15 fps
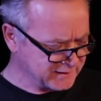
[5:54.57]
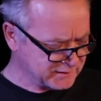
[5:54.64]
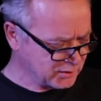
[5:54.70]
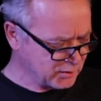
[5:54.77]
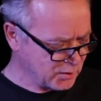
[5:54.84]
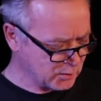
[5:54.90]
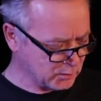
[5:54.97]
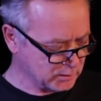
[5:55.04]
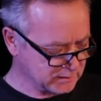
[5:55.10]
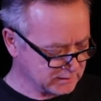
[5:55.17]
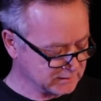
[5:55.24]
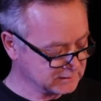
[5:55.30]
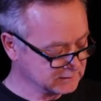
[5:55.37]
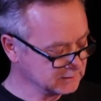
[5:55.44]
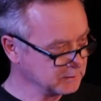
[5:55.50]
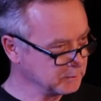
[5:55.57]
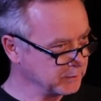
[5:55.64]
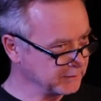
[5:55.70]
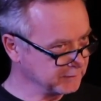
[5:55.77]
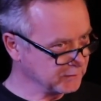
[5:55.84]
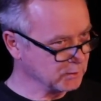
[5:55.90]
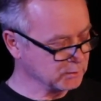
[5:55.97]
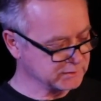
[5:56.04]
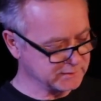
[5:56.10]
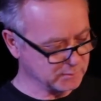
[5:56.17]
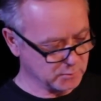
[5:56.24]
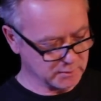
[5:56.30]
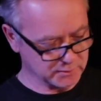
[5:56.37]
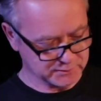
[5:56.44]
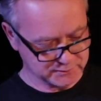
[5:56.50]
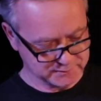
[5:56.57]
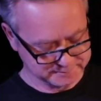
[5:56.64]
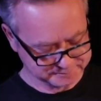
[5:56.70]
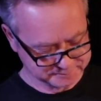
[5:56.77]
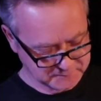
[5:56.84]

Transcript: at all. But of course it was.